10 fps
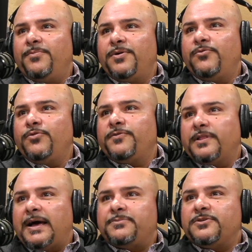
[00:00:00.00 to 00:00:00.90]
roof
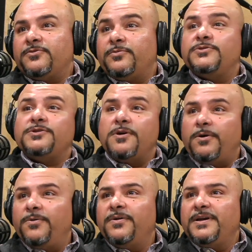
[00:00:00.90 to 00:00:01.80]
collapses from
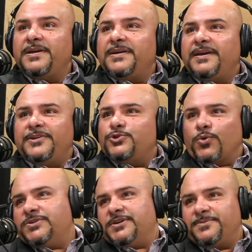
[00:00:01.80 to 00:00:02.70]
snow in
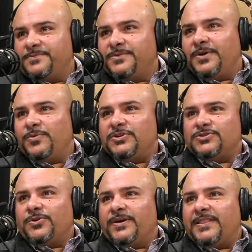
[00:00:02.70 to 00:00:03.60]
Georgia. We just
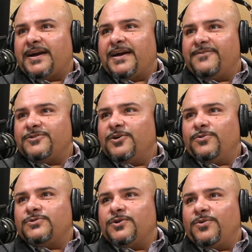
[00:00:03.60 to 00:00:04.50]
don't get that kind of snow.
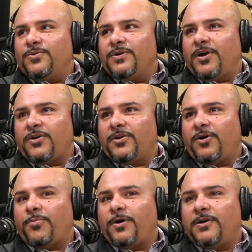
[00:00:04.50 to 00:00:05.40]
So
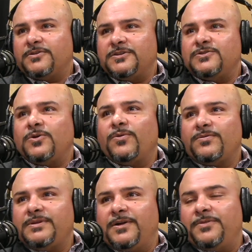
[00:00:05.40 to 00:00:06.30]
our policies
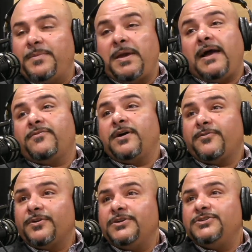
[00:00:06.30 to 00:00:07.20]
don't, they may have
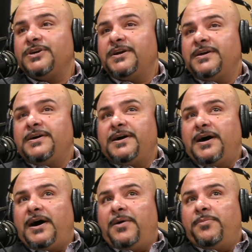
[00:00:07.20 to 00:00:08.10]
coverage
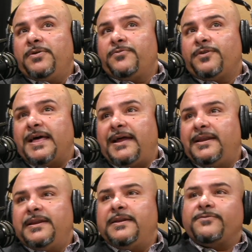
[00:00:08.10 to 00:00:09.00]
for that
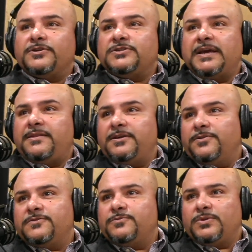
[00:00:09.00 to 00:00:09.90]
in a different state,
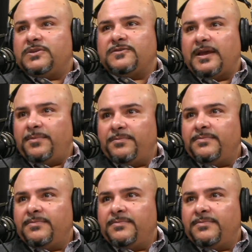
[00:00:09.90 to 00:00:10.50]
with the same